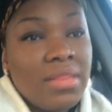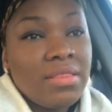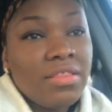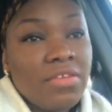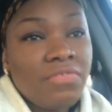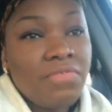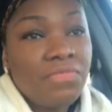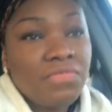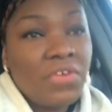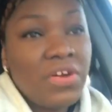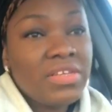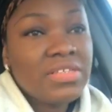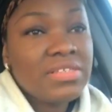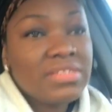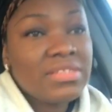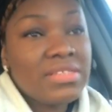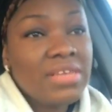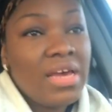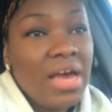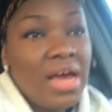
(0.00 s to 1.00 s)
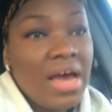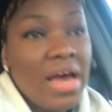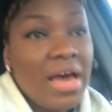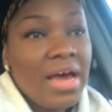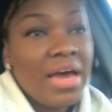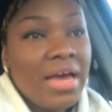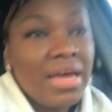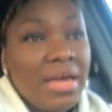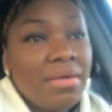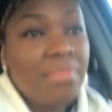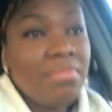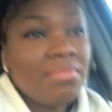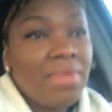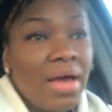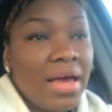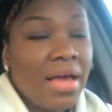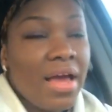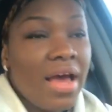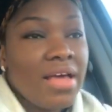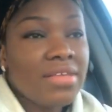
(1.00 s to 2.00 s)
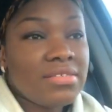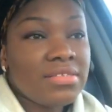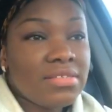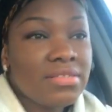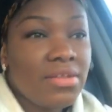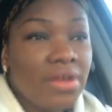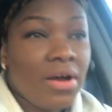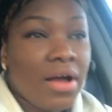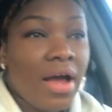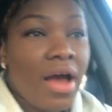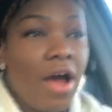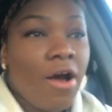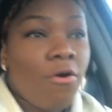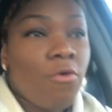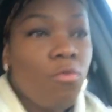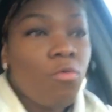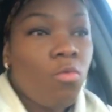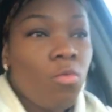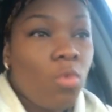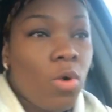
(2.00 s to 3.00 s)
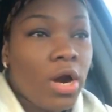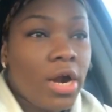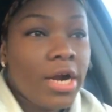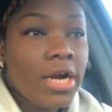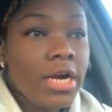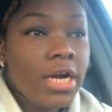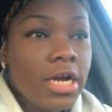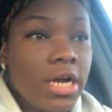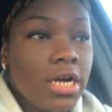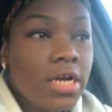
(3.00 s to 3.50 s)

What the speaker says: The first time I got stuck at work